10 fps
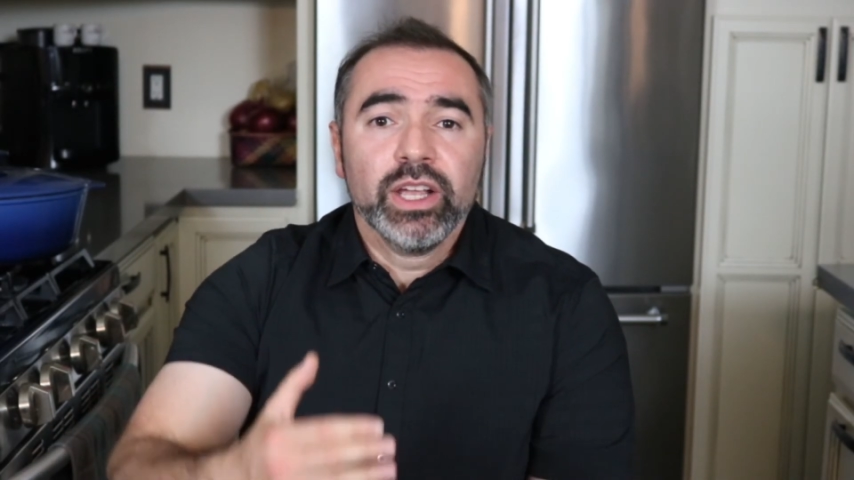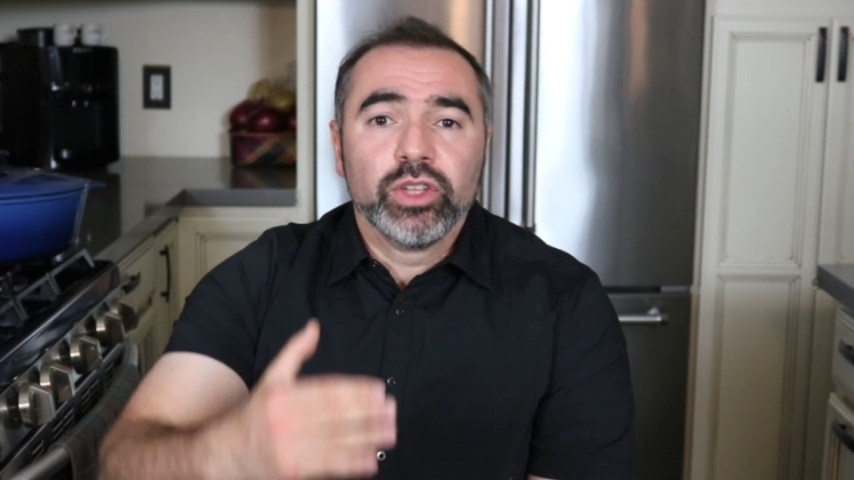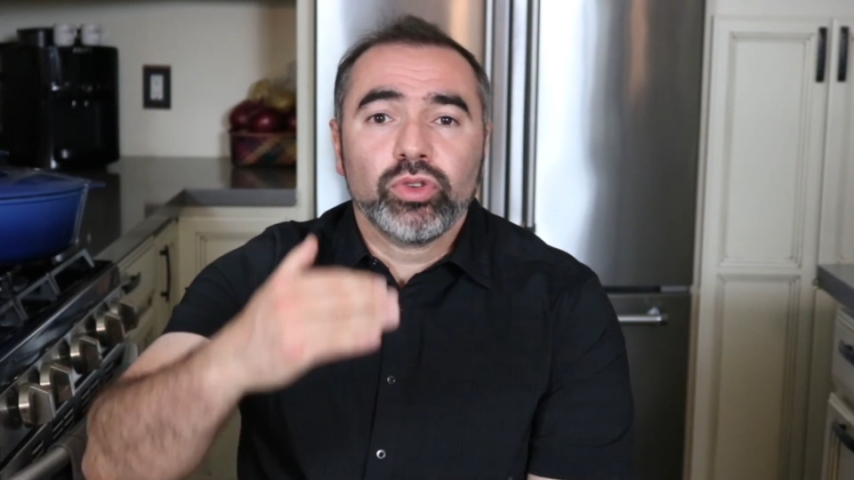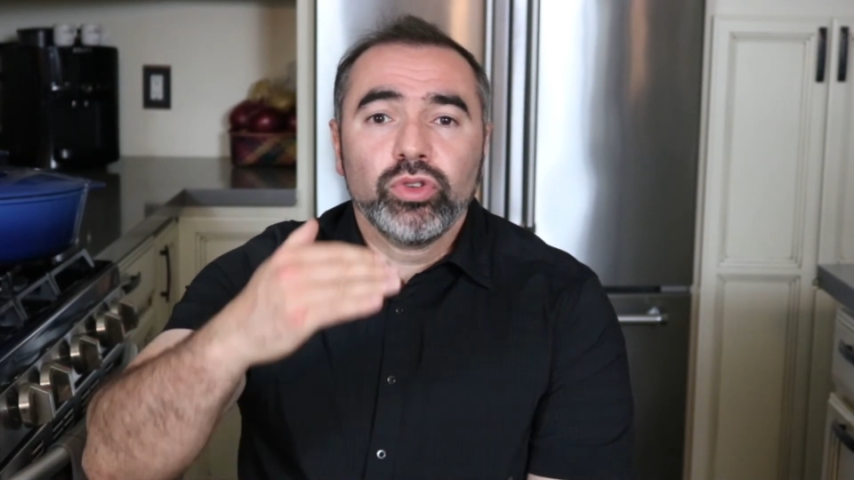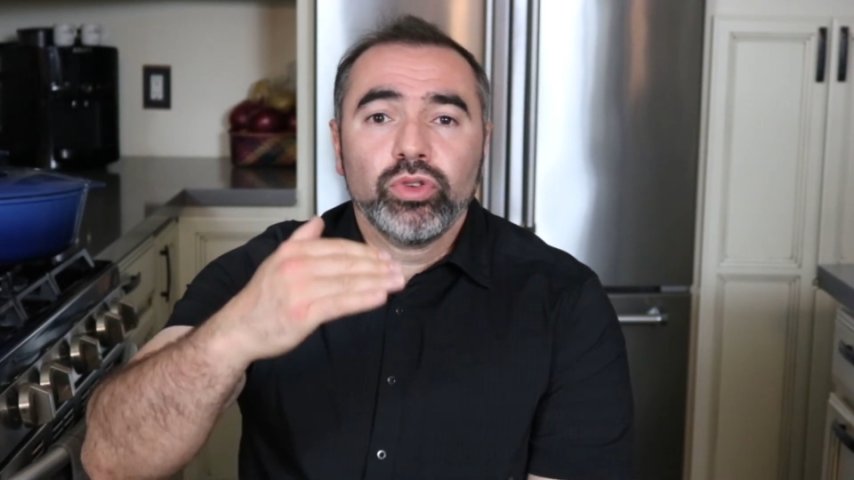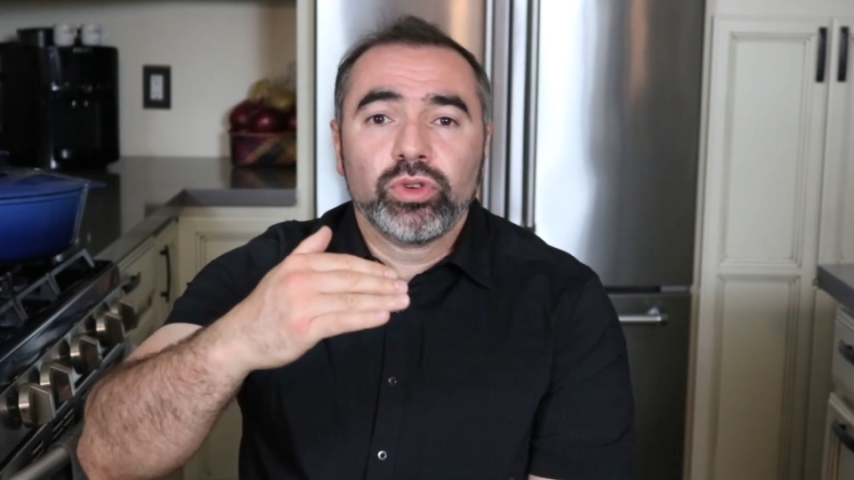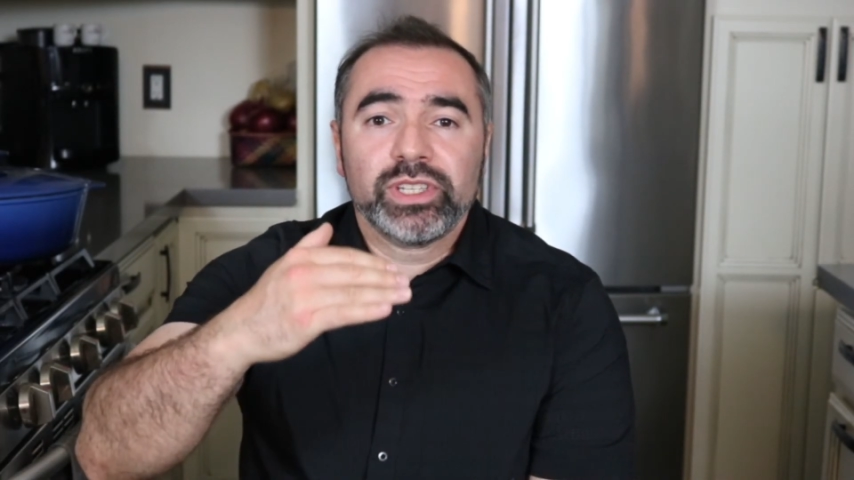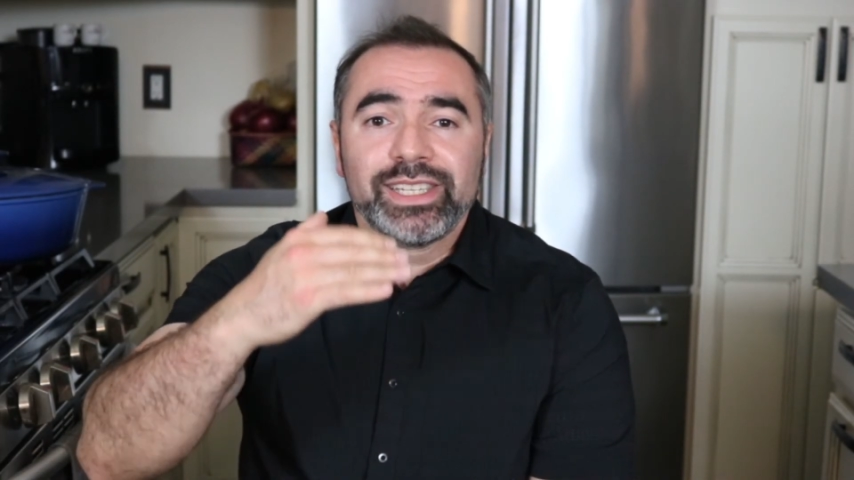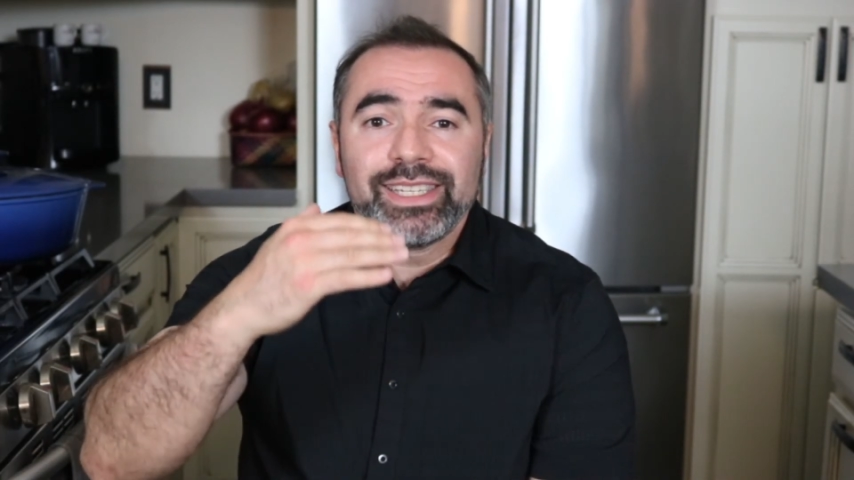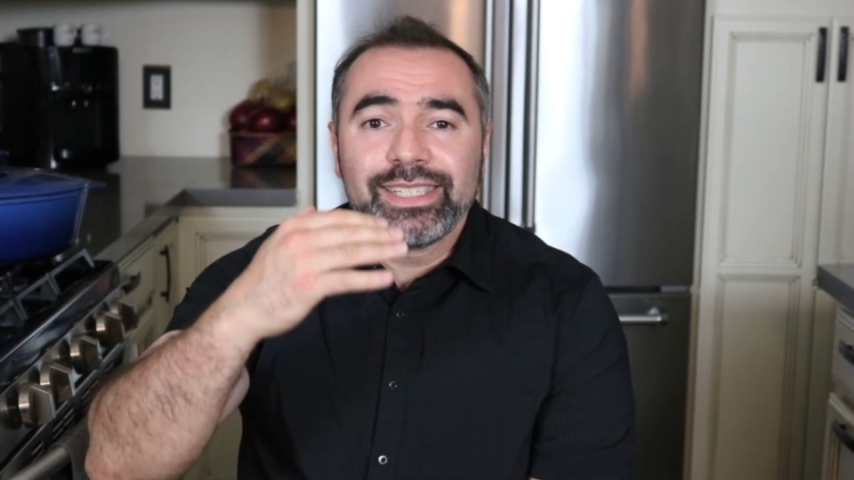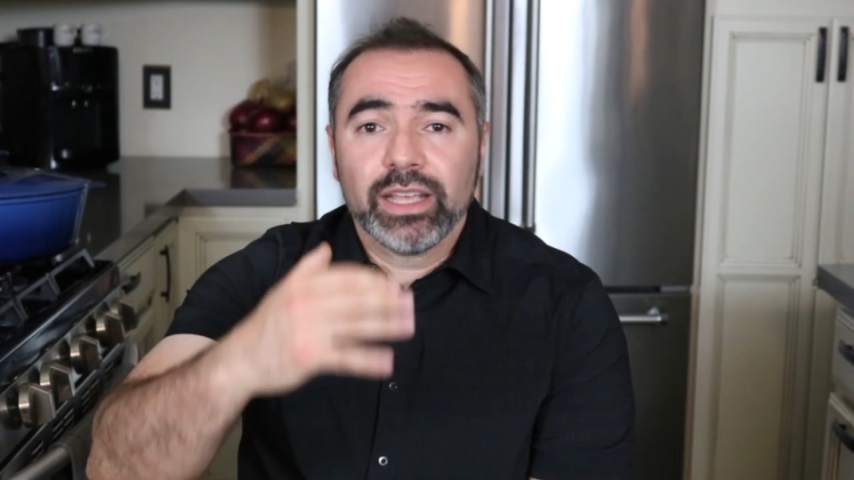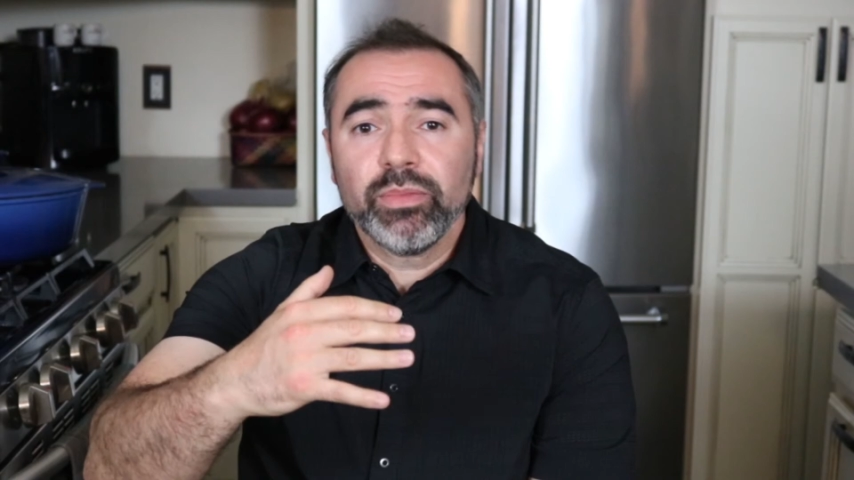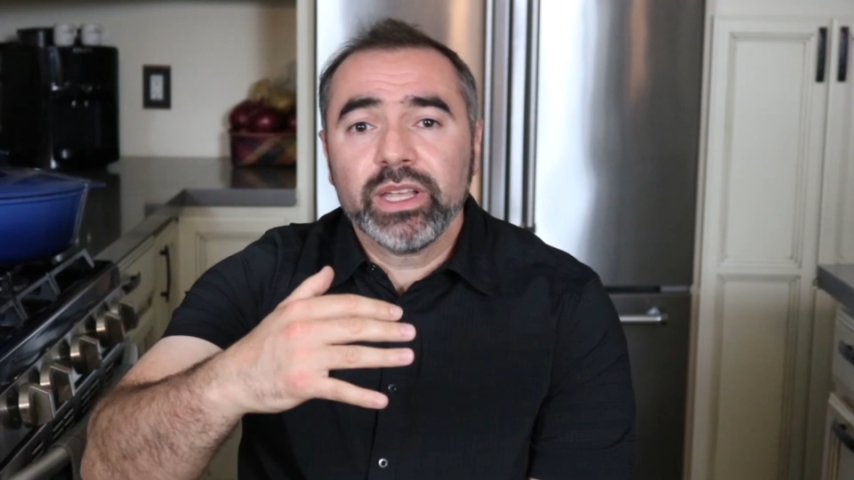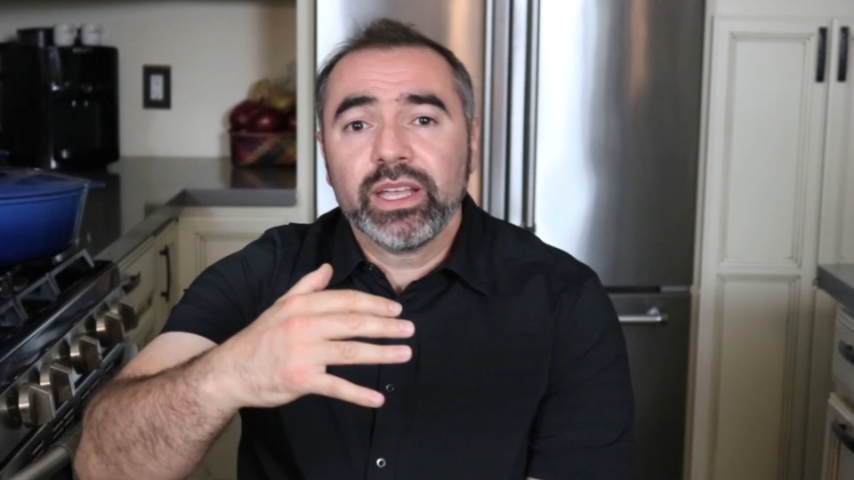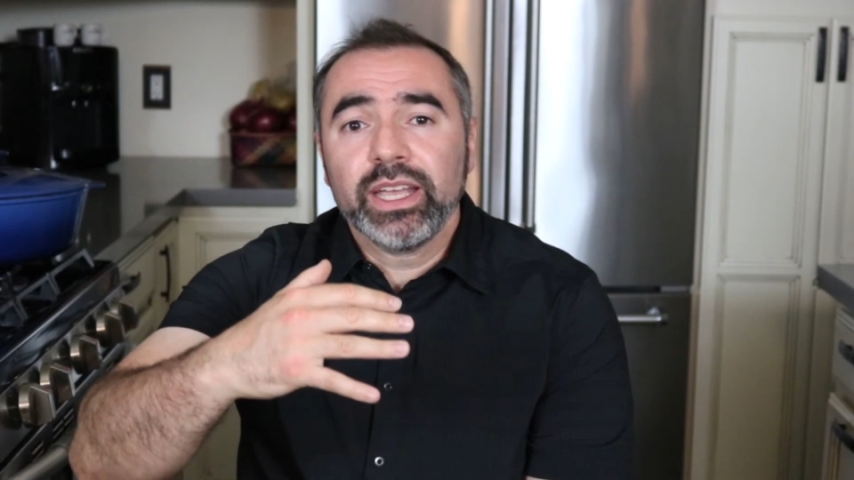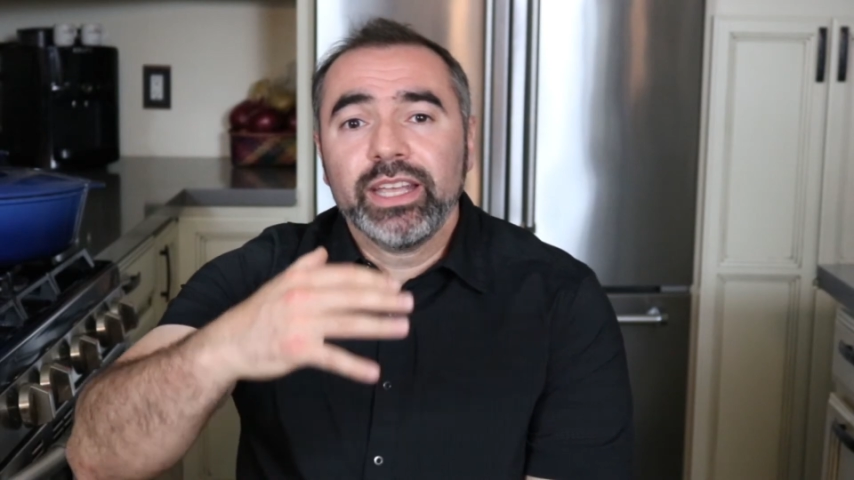So your systemic